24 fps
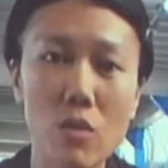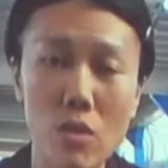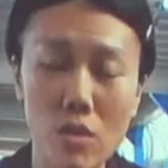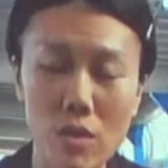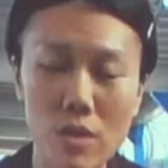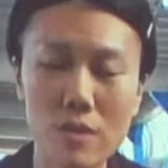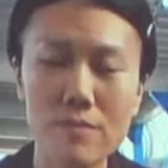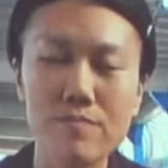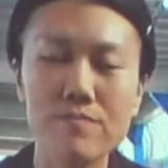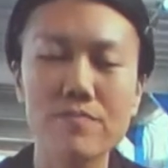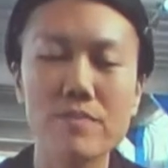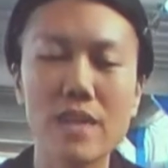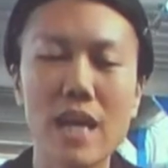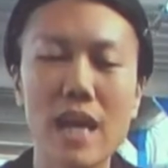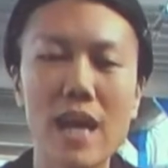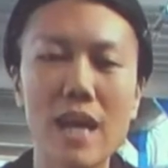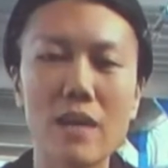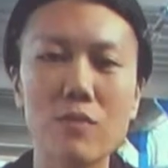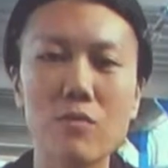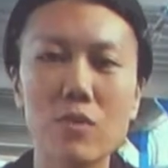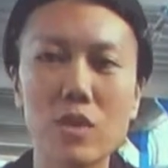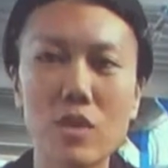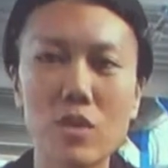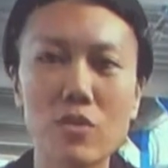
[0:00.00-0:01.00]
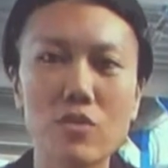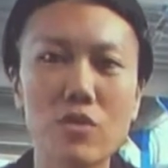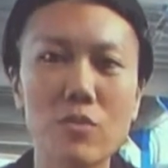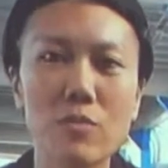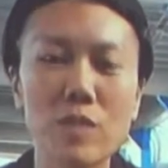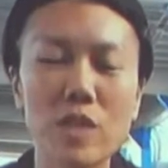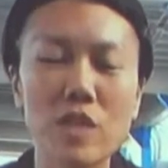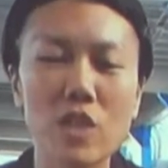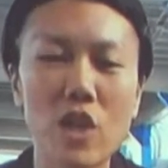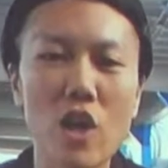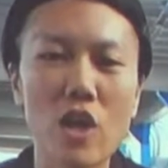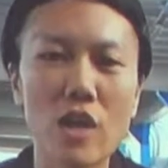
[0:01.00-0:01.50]
Or I will also
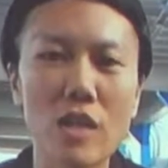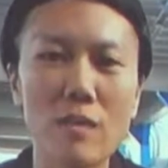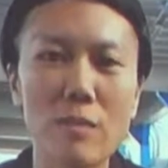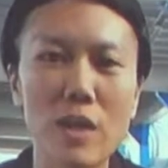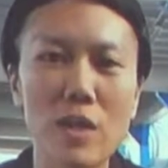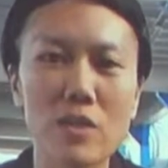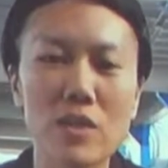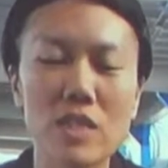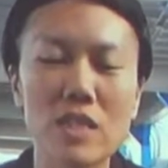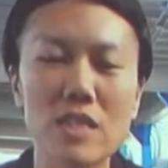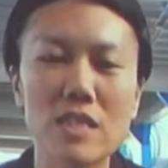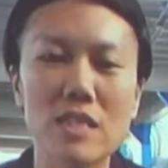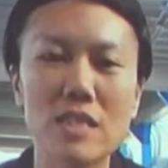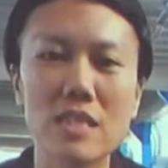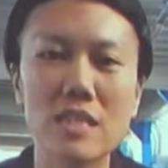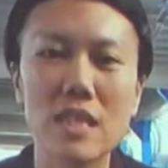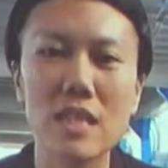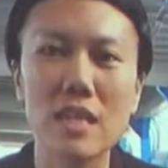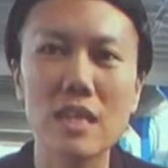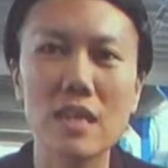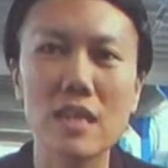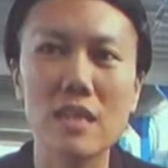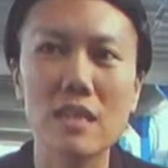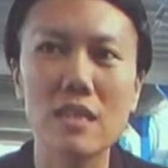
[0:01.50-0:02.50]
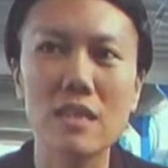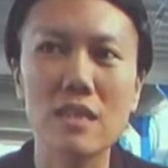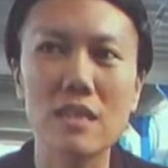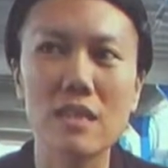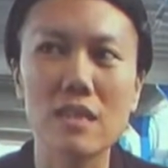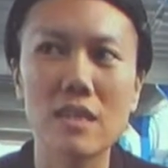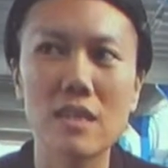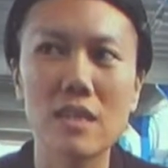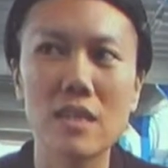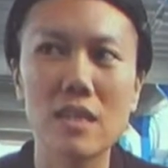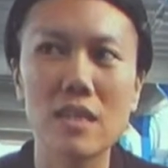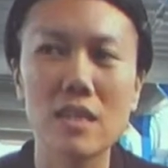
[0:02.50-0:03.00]
be talking about this in
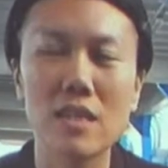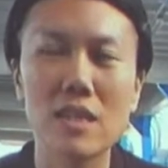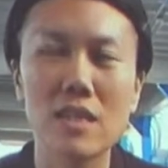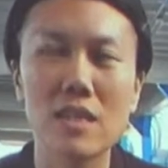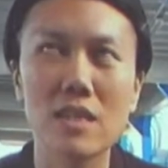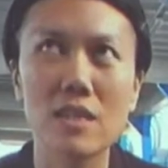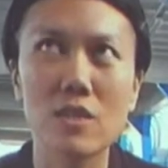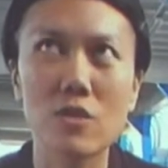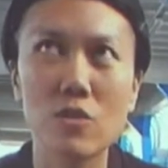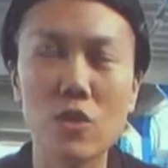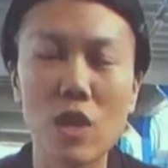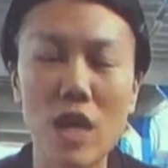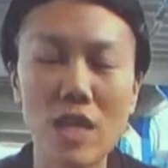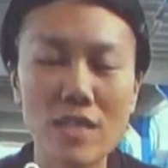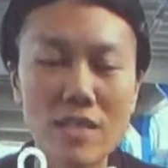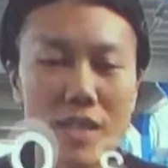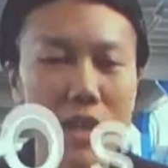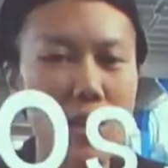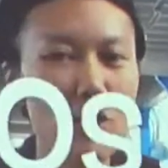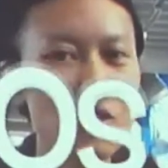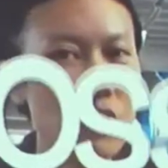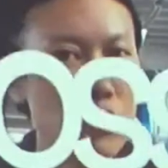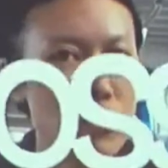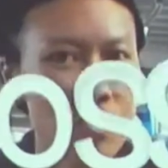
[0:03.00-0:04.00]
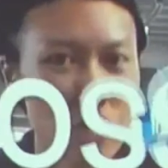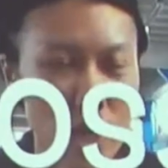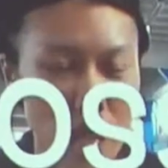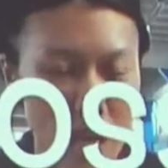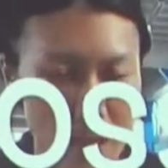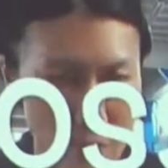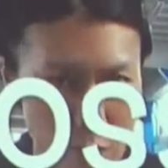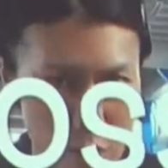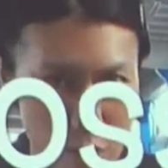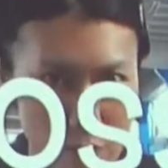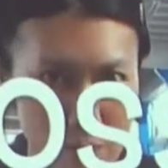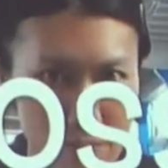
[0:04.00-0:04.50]
the cross-cultural
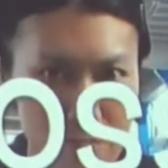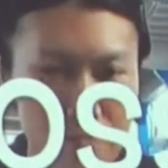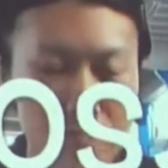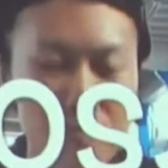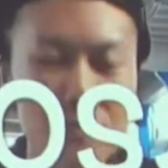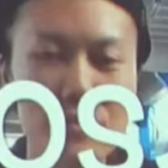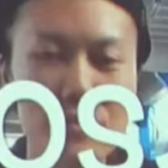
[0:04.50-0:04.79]
chat room.